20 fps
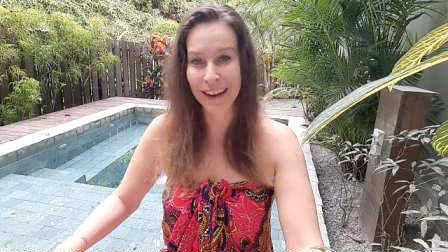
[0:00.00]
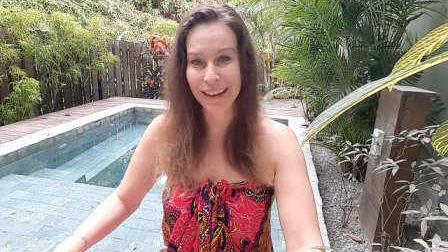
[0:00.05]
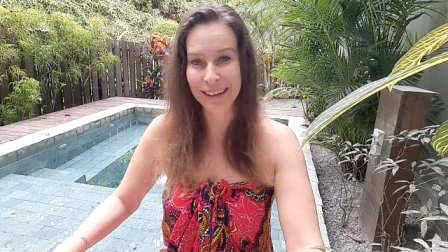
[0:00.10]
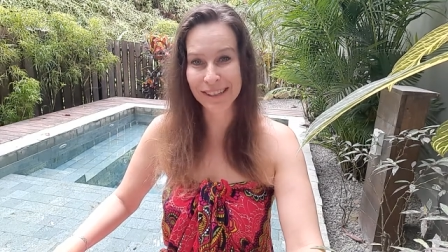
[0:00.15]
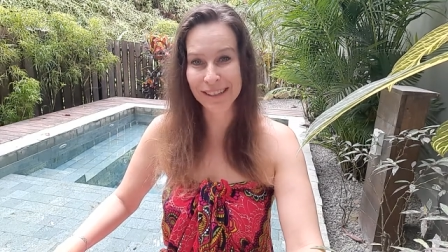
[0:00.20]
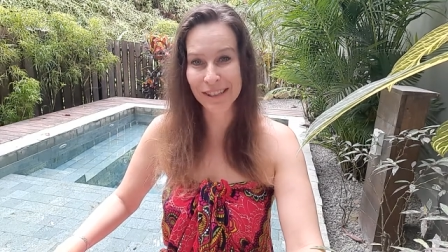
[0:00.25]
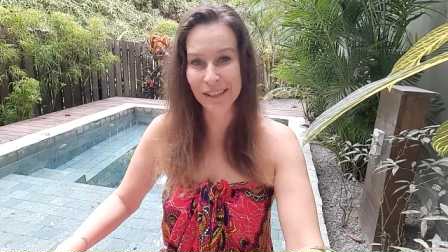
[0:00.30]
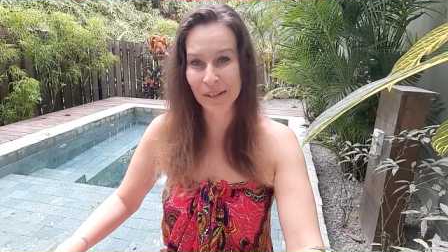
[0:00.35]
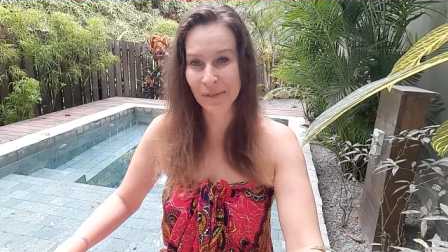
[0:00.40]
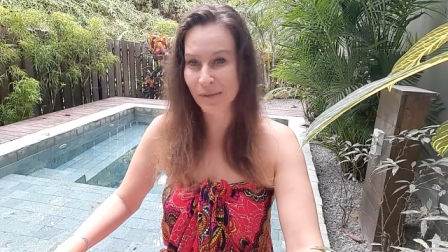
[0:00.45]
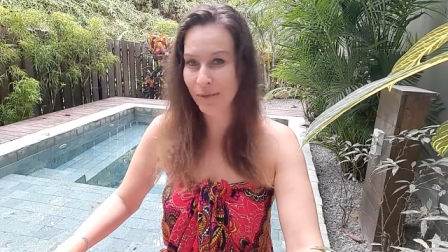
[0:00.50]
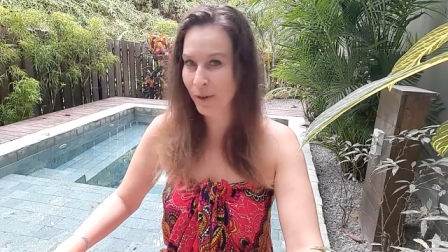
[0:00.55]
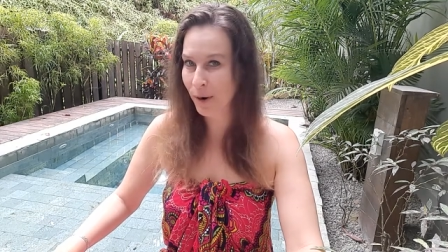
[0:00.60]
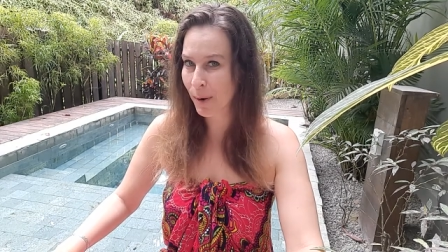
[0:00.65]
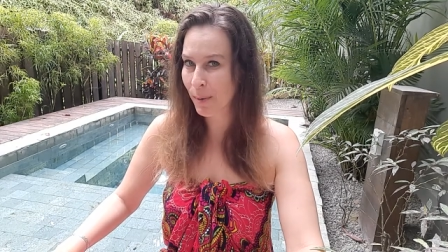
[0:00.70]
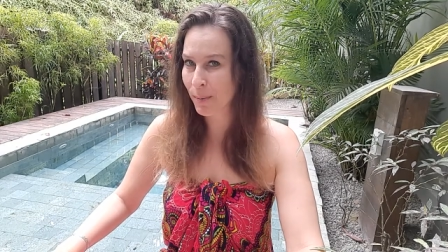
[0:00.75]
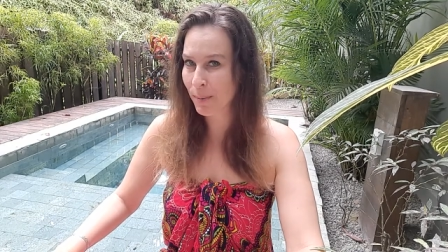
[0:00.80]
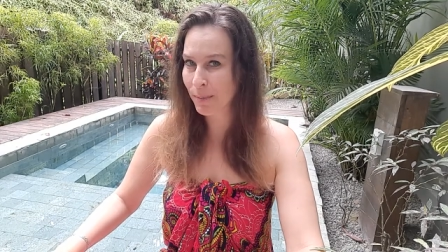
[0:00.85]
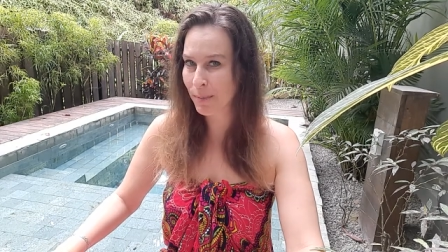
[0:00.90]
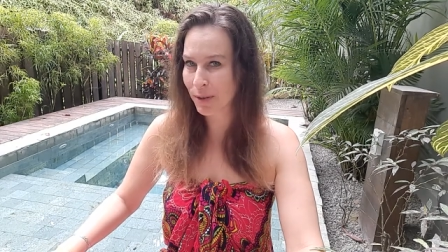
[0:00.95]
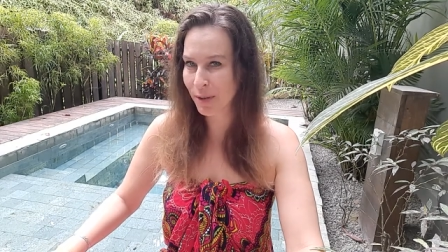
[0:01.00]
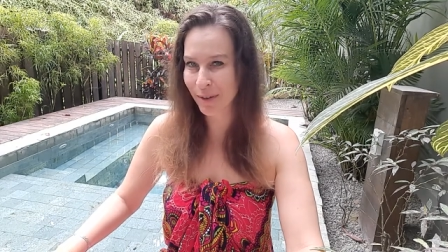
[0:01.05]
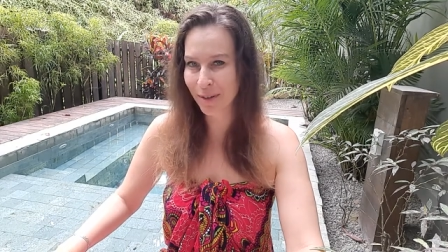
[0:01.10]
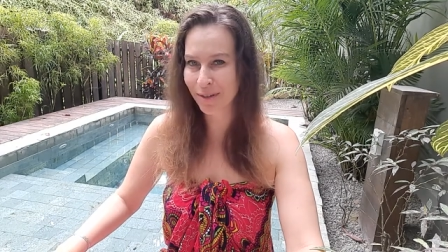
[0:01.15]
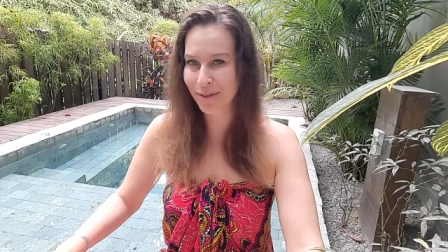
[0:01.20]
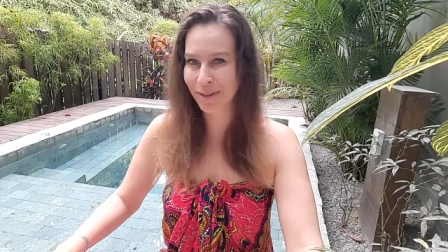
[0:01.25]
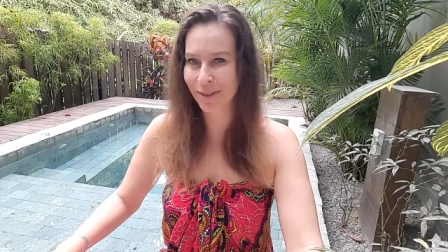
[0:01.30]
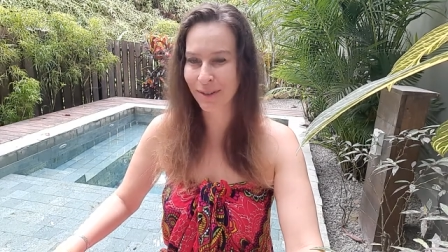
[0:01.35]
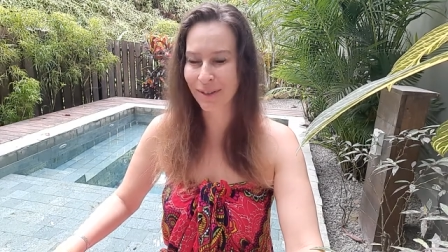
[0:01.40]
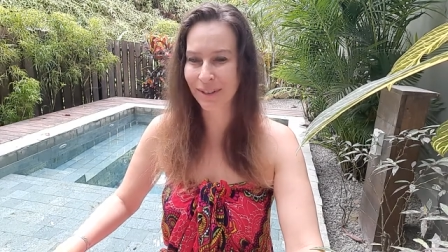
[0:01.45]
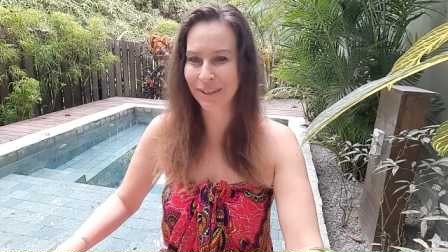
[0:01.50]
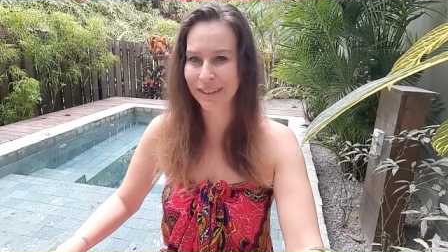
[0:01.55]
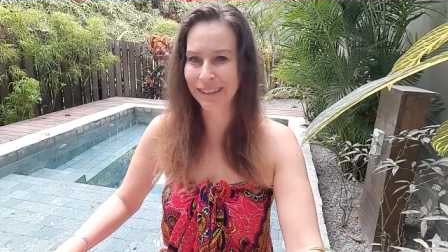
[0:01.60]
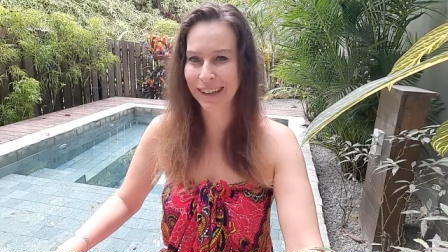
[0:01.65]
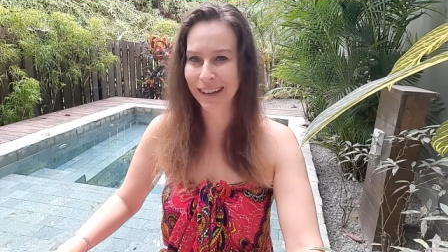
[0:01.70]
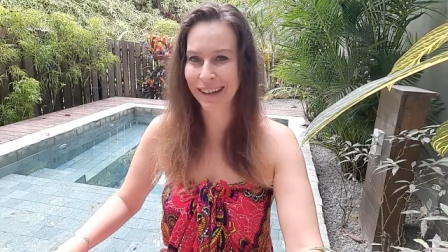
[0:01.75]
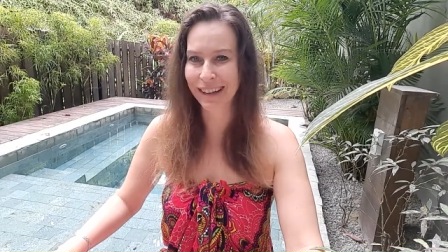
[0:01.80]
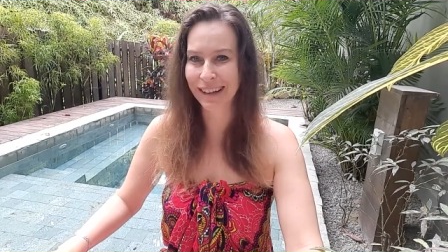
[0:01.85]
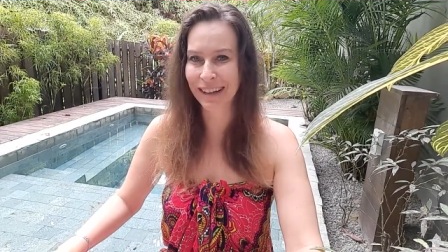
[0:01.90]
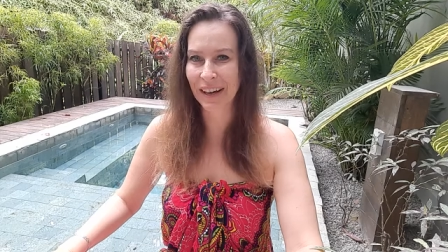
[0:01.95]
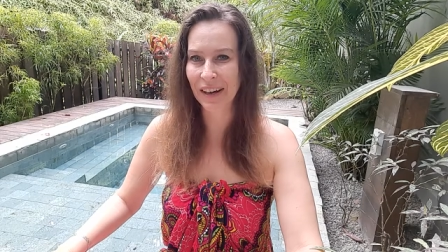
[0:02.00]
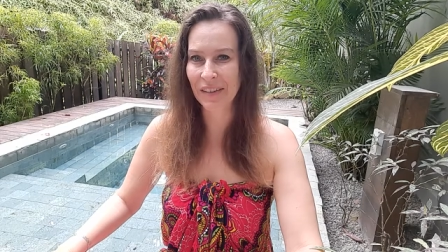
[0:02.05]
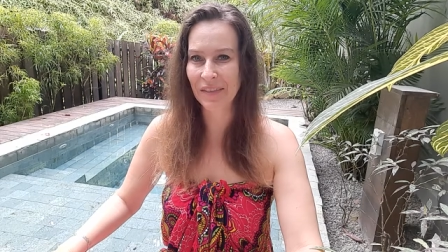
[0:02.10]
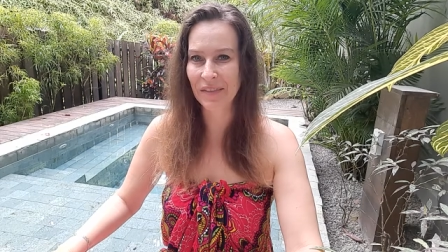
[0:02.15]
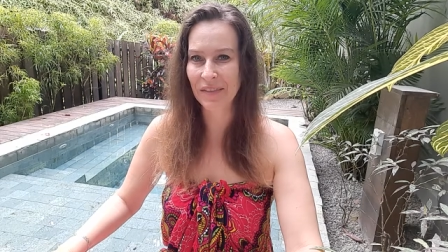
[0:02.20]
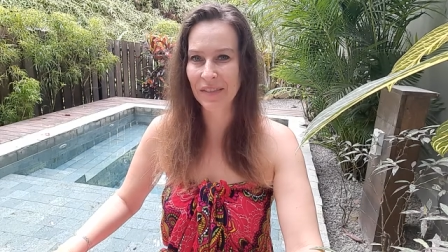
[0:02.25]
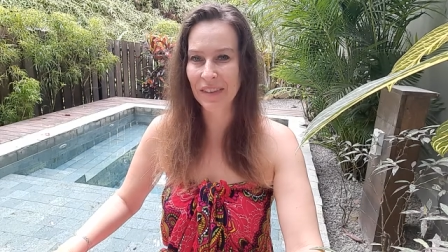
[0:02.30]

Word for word: at you from beautiful Costa Rica.